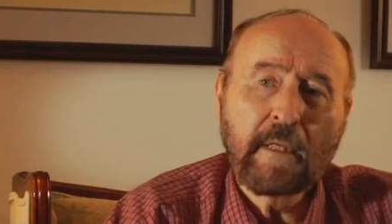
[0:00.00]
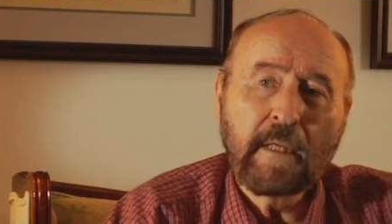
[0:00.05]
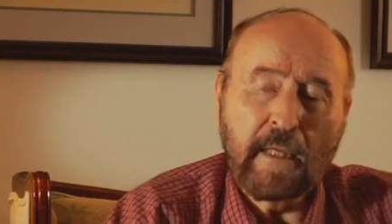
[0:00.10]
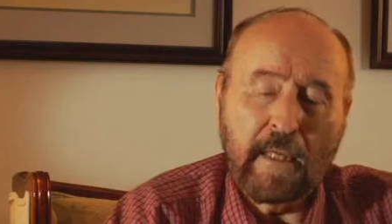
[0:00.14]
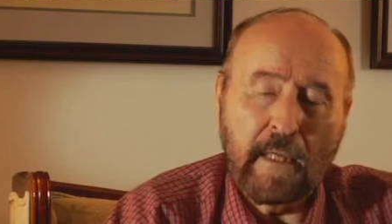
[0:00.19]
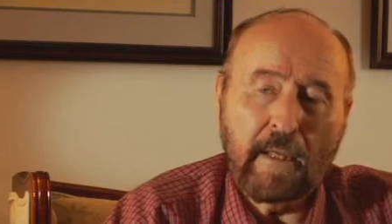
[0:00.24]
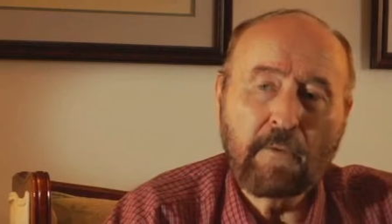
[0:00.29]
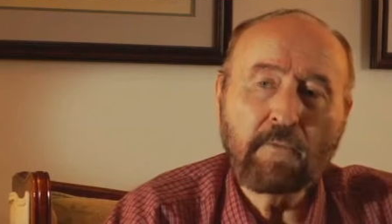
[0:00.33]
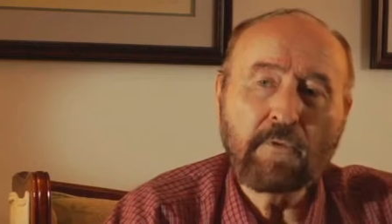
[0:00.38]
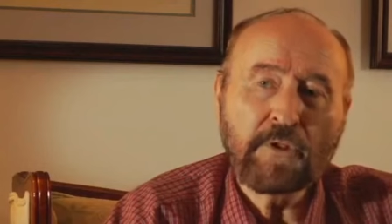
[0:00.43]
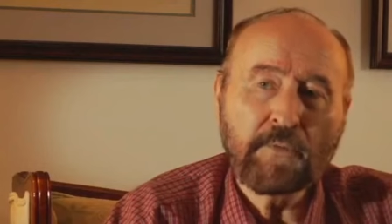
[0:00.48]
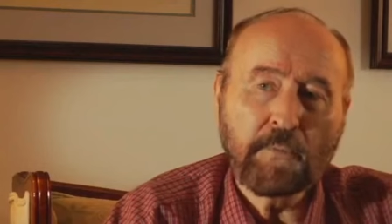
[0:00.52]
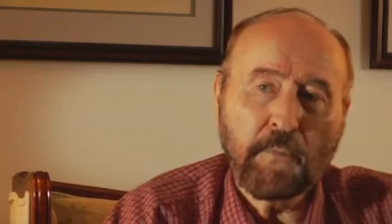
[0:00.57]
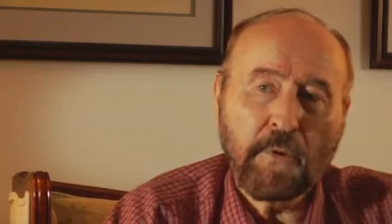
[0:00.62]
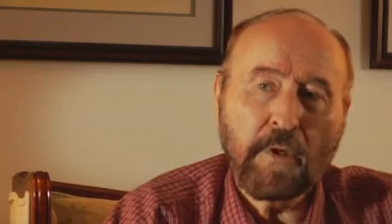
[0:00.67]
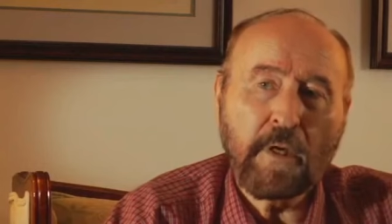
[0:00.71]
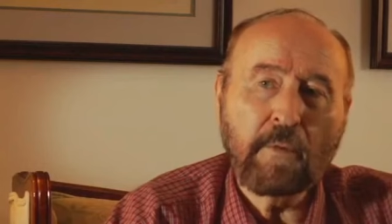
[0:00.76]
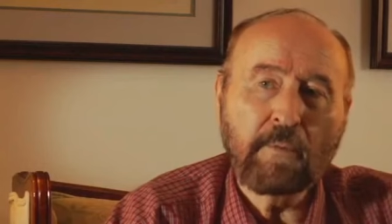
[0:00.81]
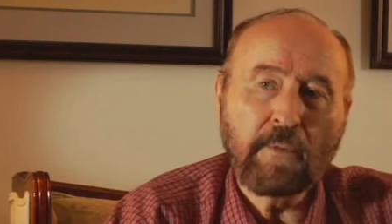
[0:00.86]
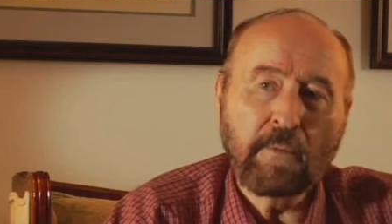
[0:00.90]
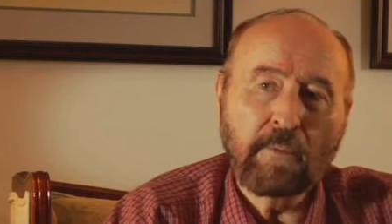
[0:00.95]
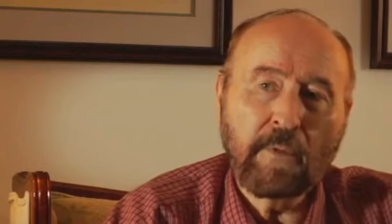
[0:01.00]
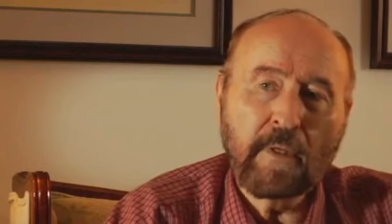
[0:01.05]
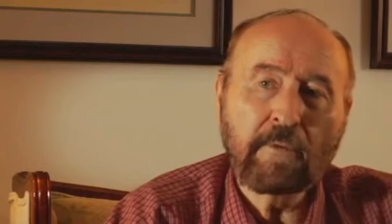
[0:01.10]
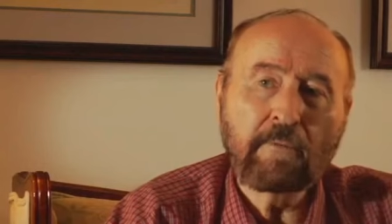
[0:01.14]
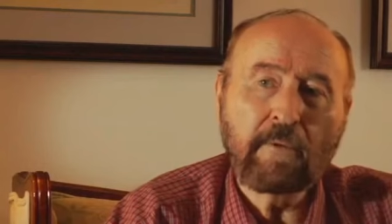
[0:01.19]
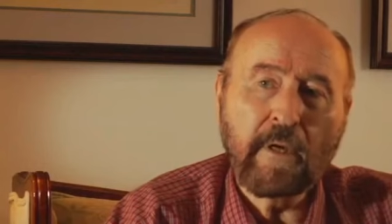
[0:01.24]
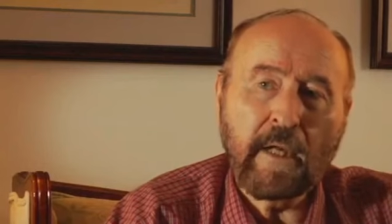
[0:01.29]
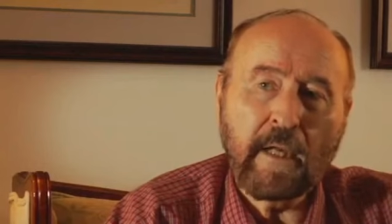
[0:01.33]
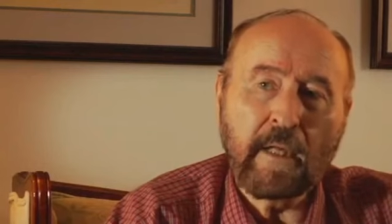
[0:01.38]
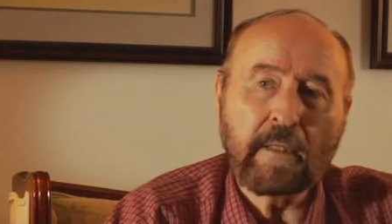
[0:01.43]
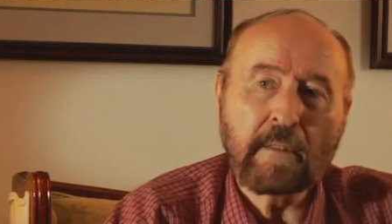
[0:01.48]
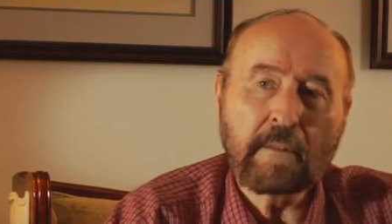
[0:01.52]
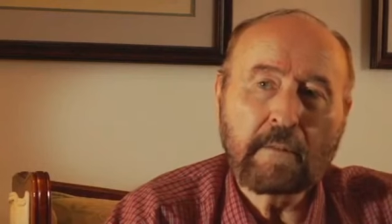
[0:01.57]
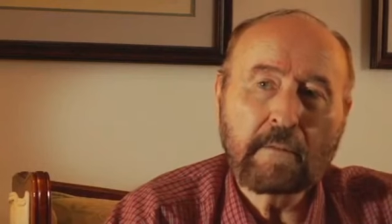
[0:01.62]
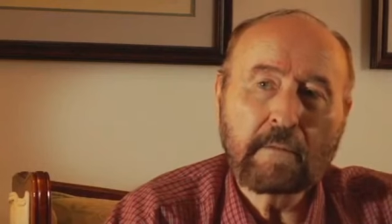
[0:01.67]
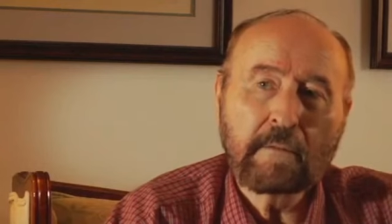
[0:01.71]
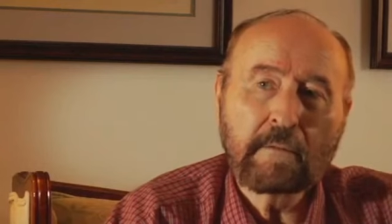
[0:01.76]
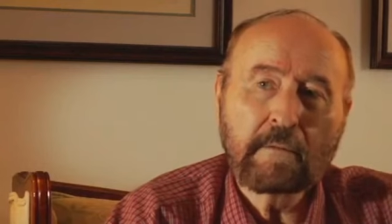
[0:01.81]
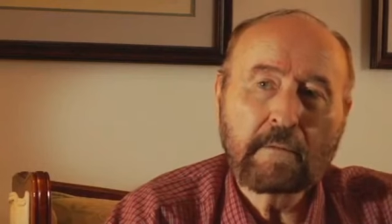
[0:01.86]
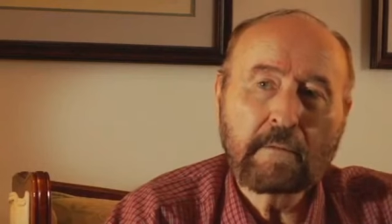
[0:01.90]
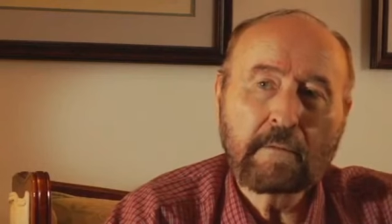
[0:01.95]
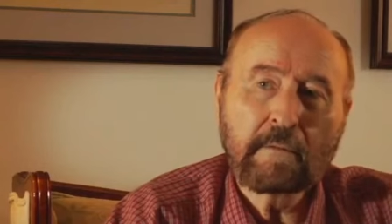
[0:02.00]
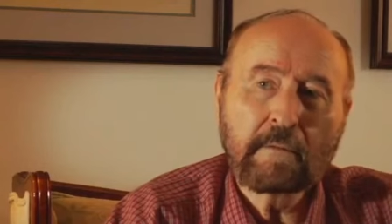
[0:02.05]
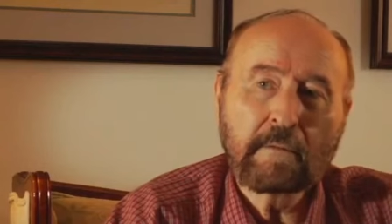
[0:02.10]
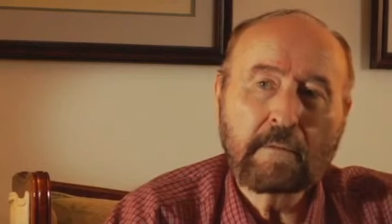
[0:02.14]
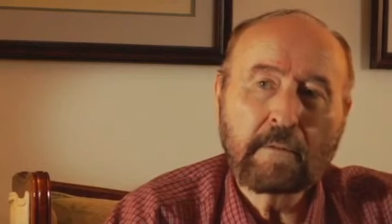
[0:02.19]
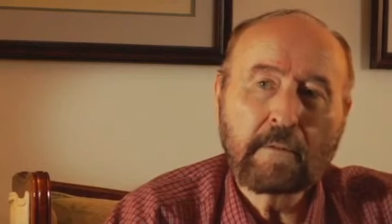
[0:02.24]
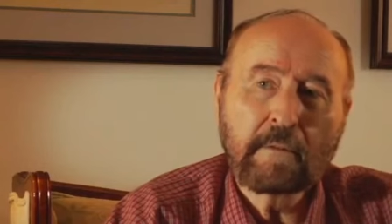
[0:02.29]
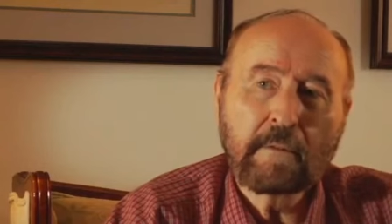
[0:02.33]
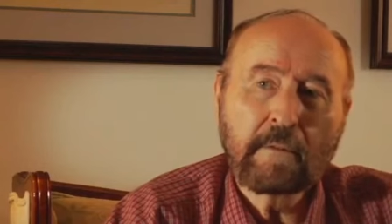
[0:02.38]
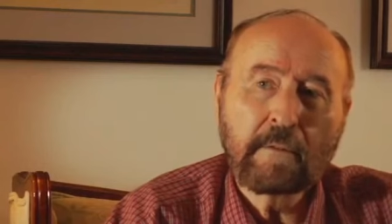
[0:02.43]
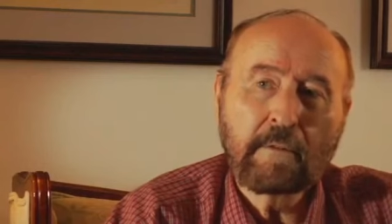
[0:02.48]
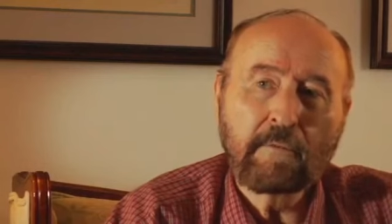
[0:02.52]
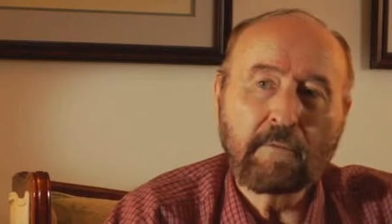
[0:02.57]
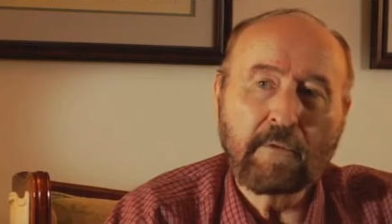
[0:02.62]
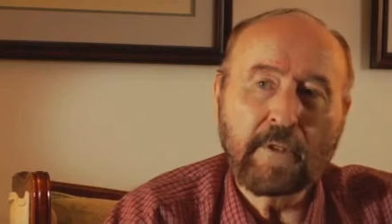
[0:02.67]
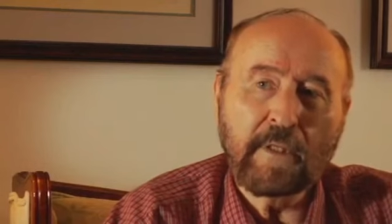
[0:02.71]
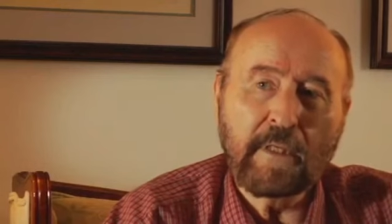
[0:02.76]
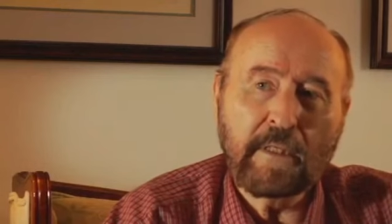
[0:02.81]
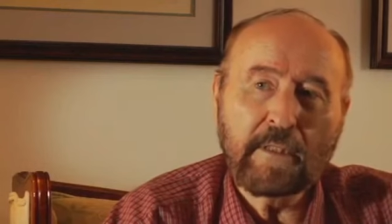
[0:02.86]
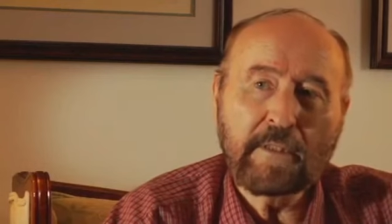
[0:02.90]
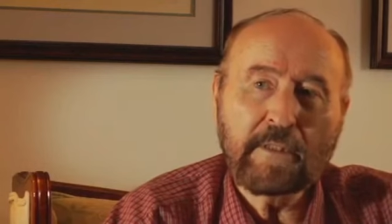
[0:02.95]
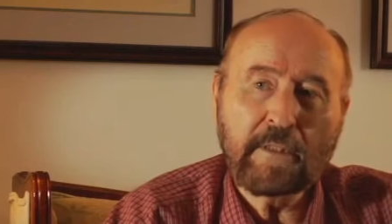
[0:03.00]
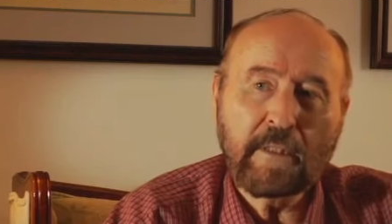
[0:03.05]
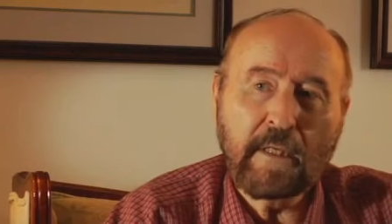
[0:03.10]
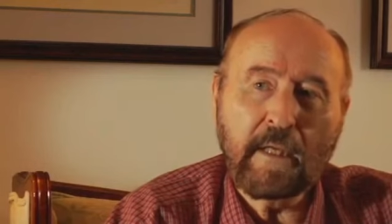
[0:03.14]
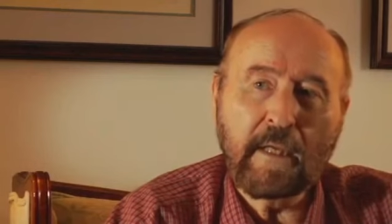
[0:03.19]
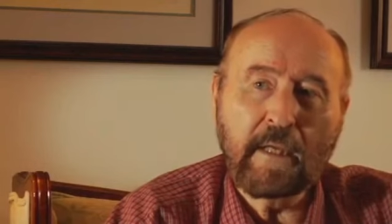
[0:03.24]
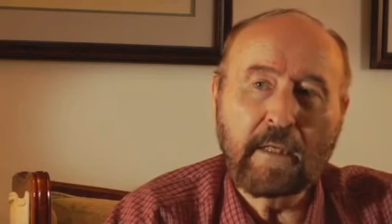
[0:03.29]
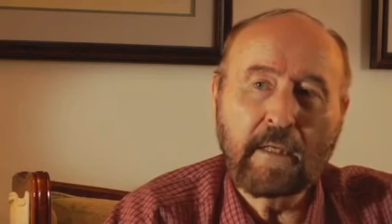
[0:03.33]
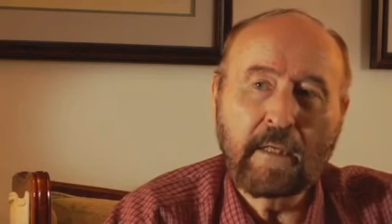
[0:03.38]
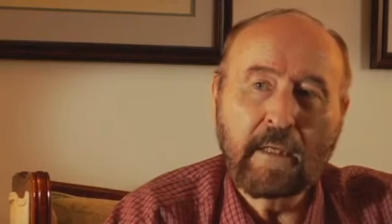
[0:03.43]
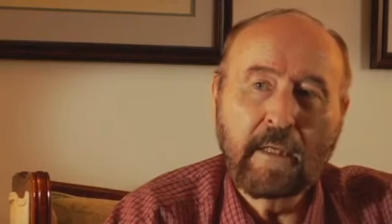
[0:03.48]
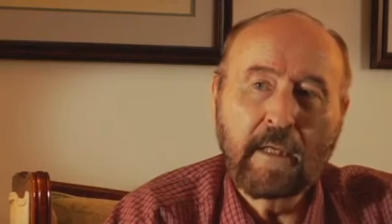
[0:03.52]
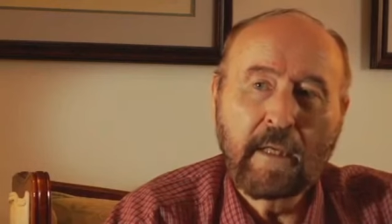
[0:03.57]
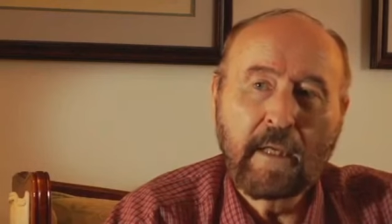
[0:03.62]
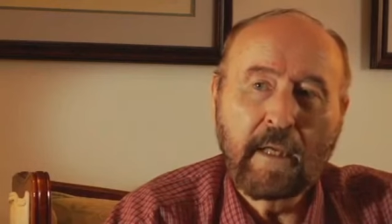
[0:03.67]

He was probably right when he said,